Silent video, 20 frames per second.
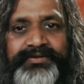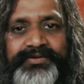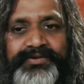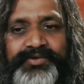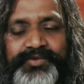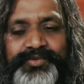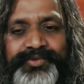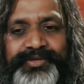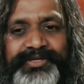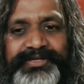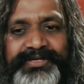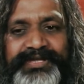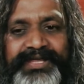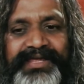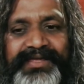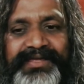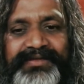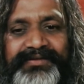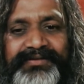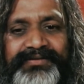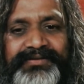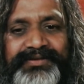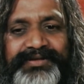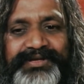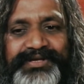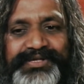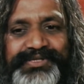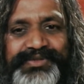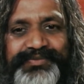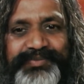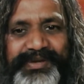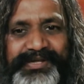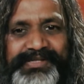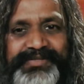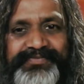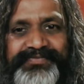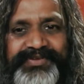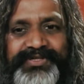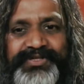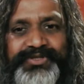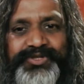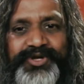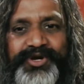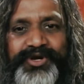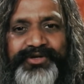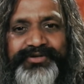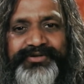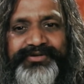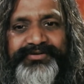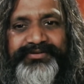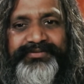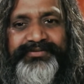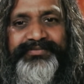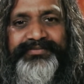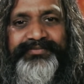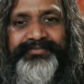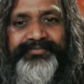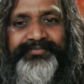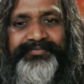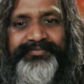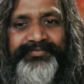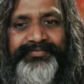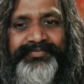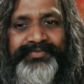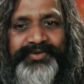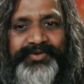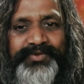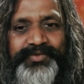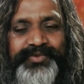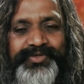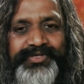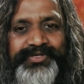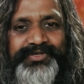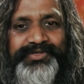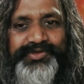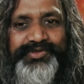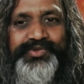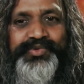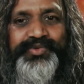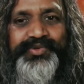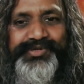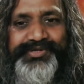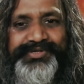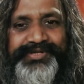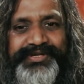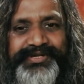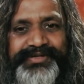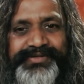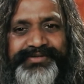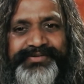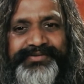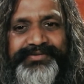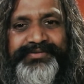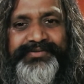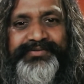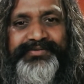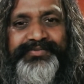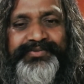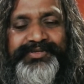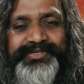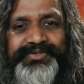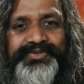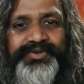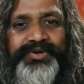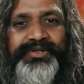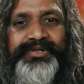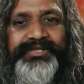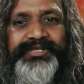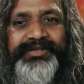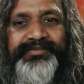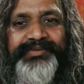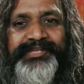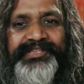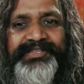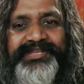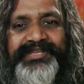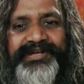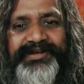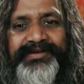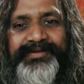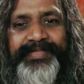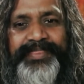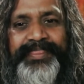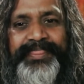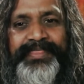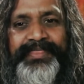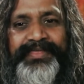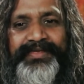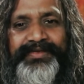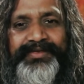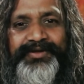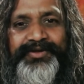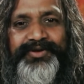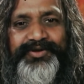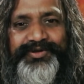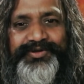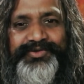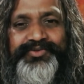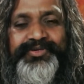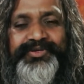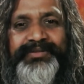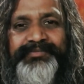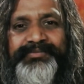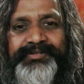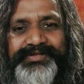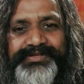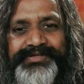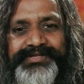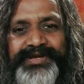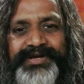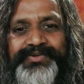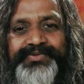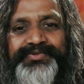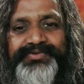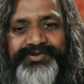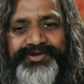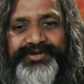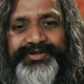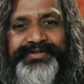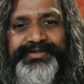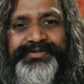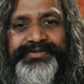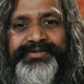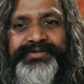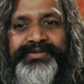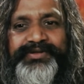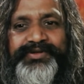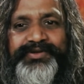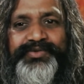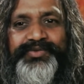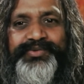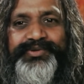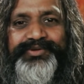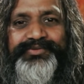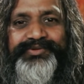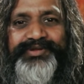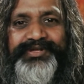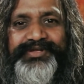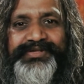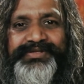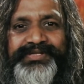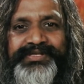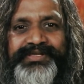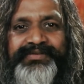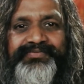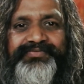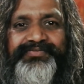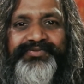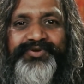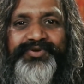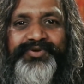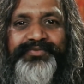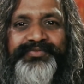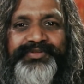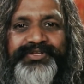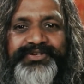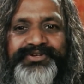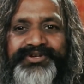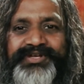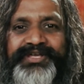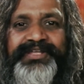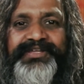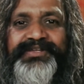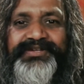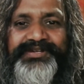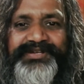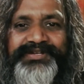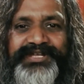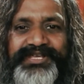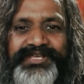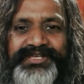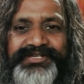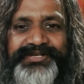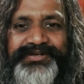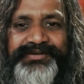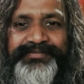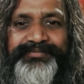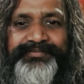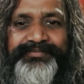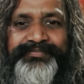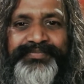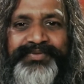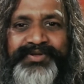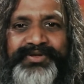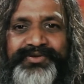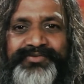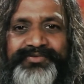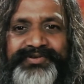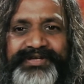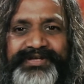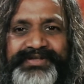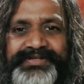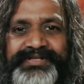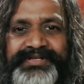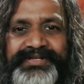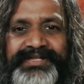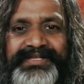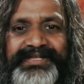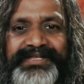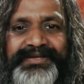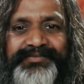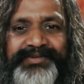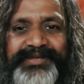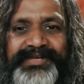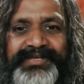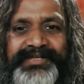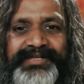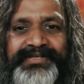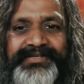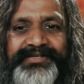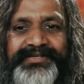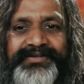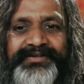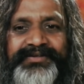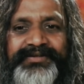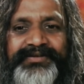we take a specific thought which suits us, which is called the mantra, or a suitable sound for us, which we receive from the trained teacher of transcendental meditation.